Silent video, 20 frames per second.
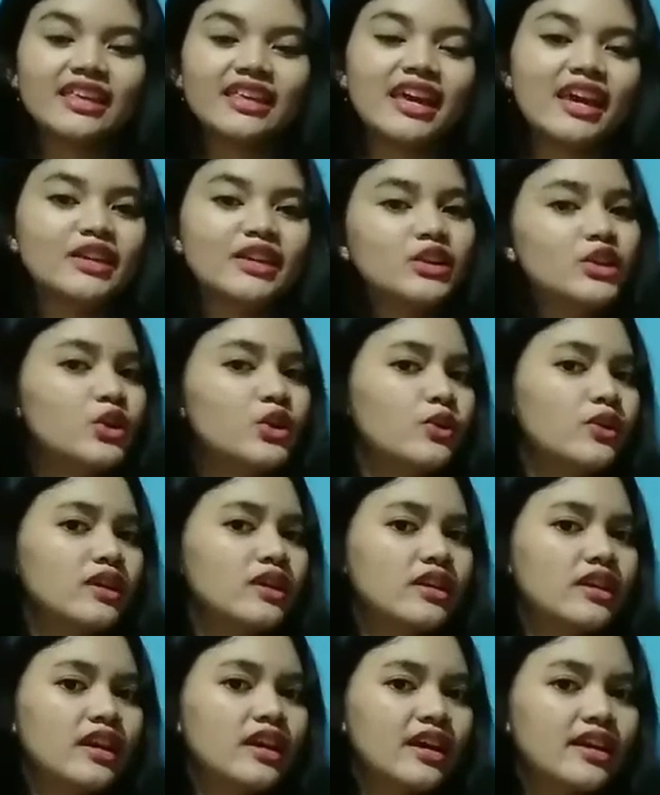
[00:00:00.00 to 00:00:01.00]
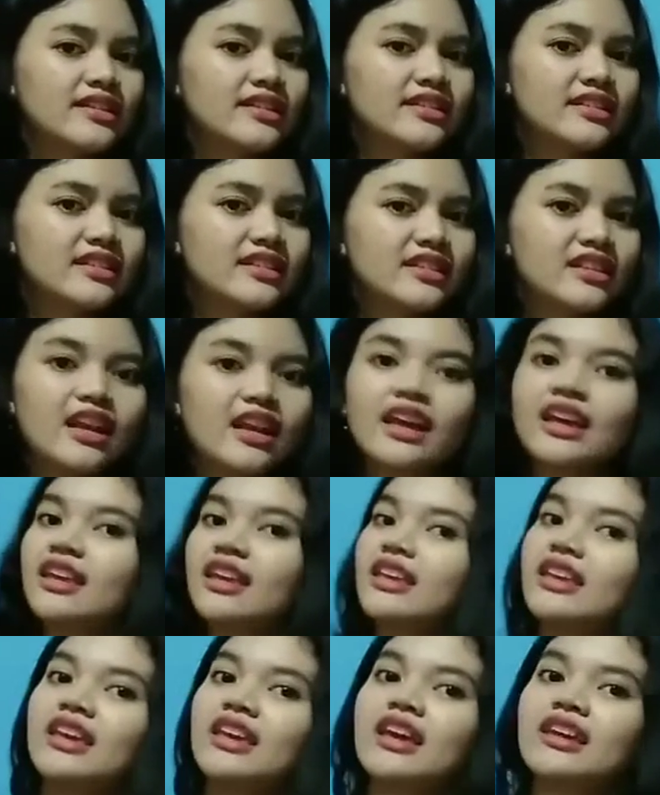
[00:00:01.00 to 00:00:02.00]
Can you guess?
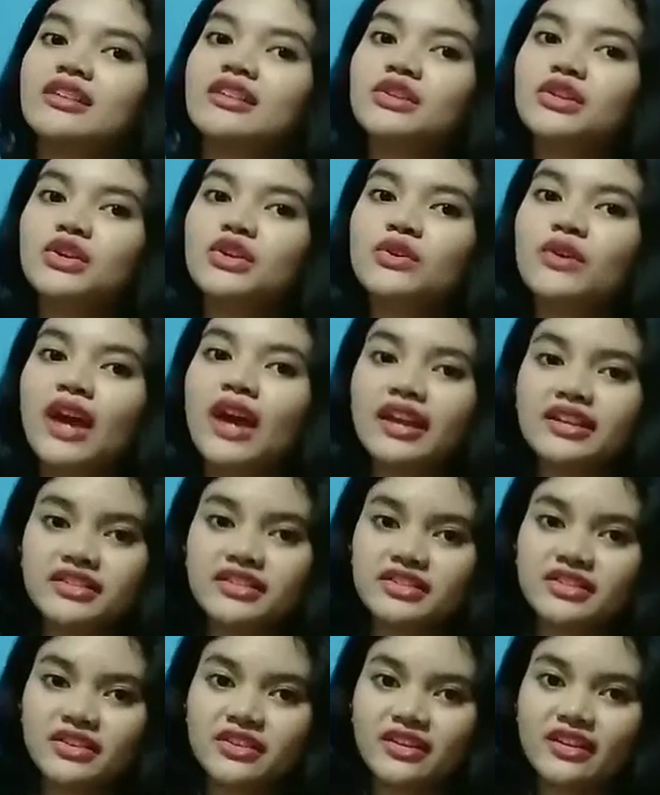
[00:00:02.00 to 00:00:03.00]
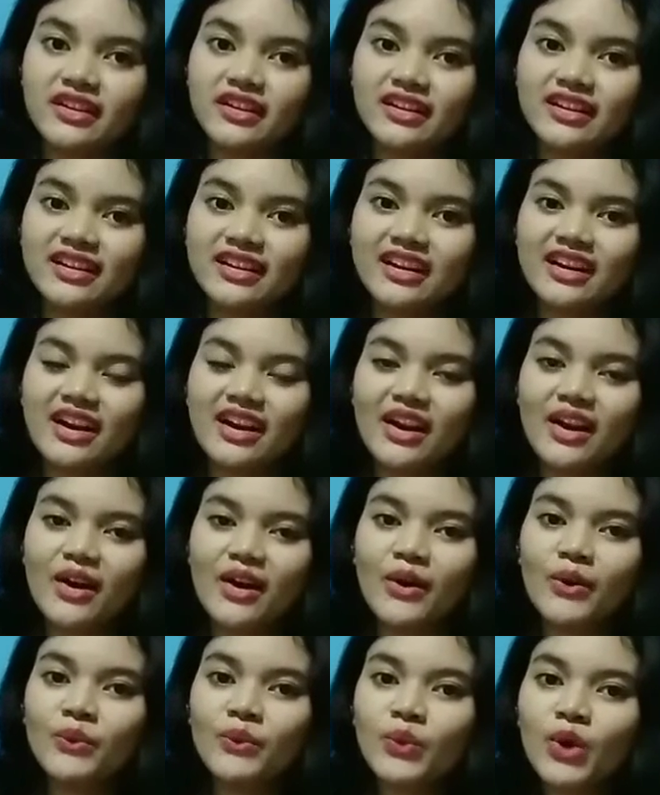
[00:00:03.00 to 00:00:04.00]
Can you answer?
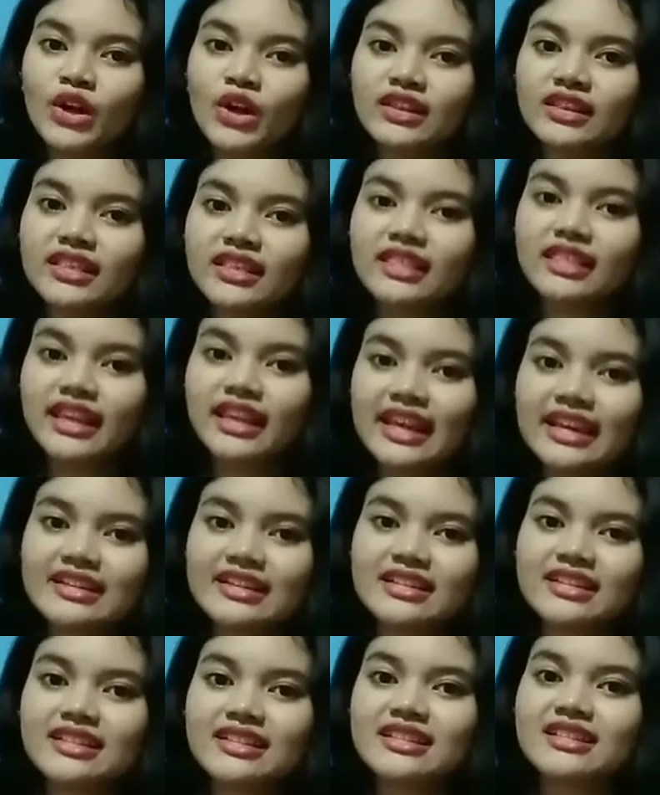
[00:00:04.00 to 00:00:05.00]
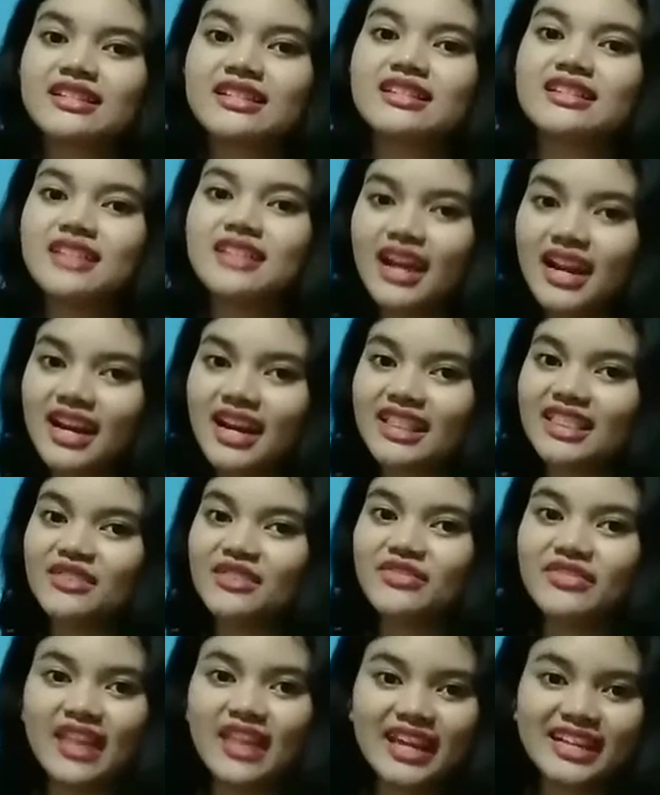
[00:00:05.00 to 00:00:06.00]
What is the
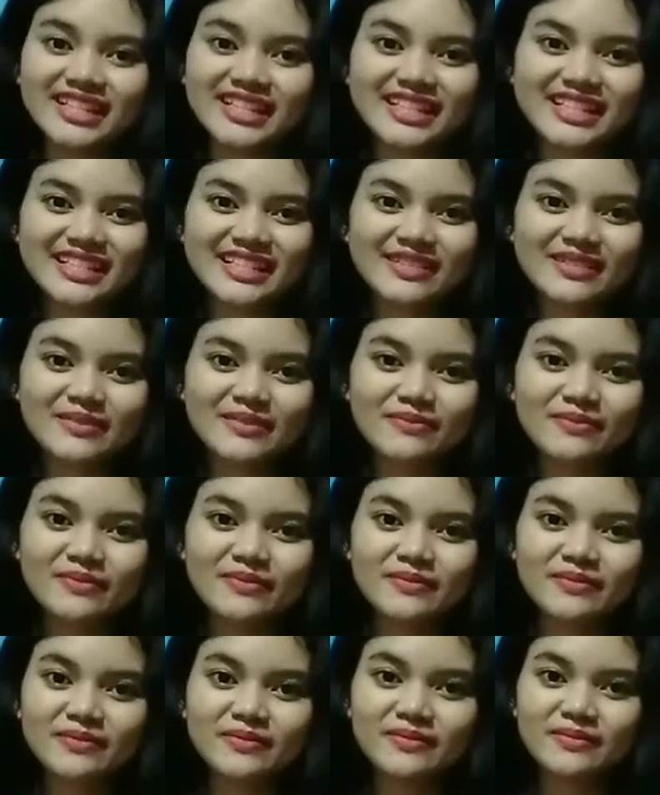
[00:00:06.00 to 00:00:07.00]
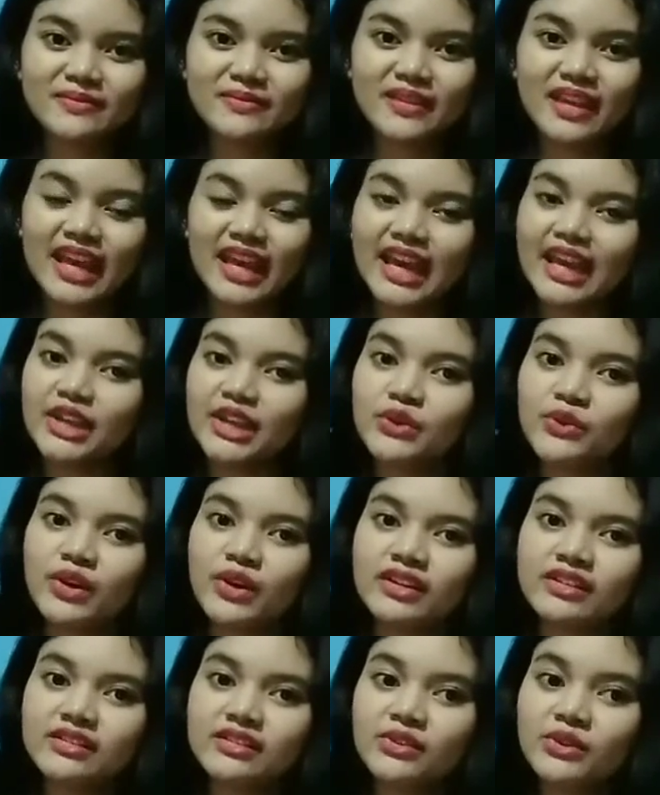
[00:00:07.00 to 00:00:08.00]
narrative text?
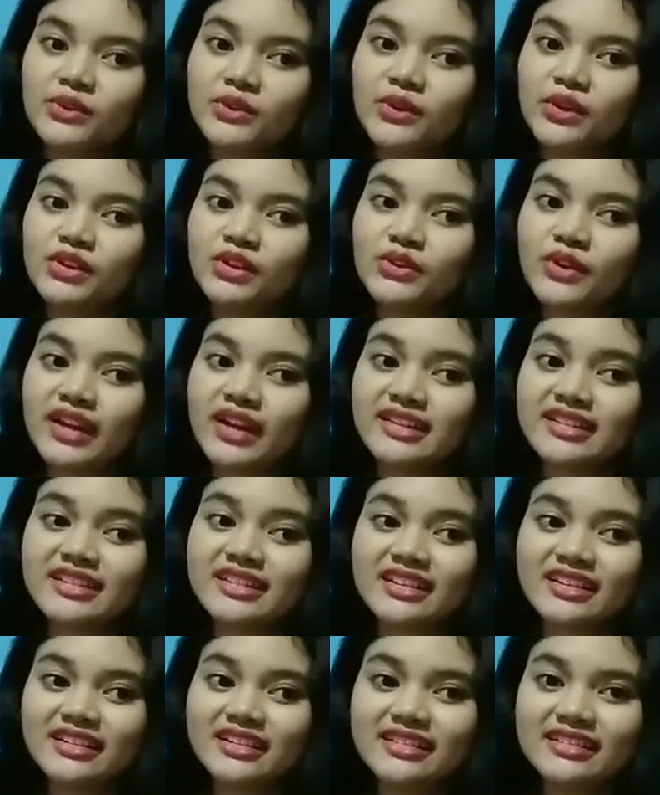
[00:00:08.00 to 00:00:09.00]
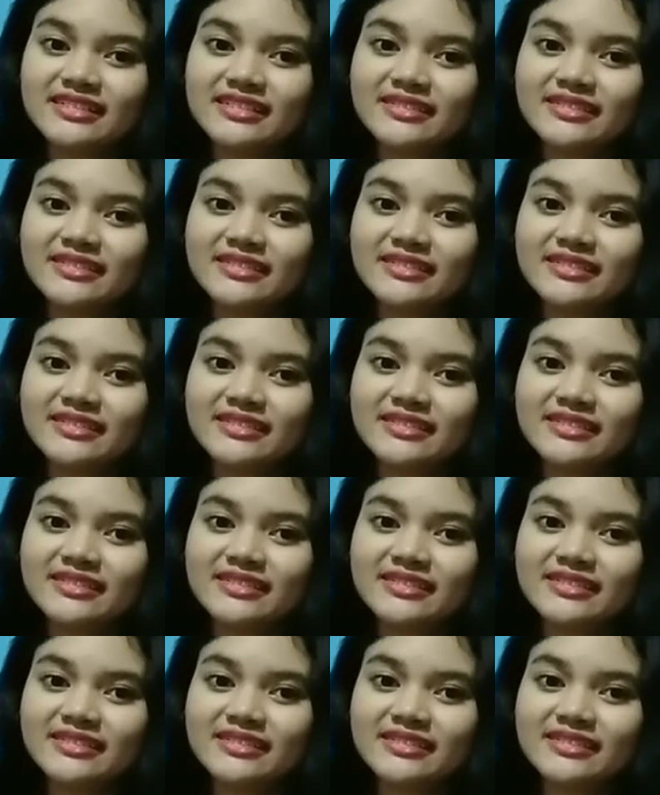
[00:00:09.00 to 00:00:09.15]
Anyone who want to answer?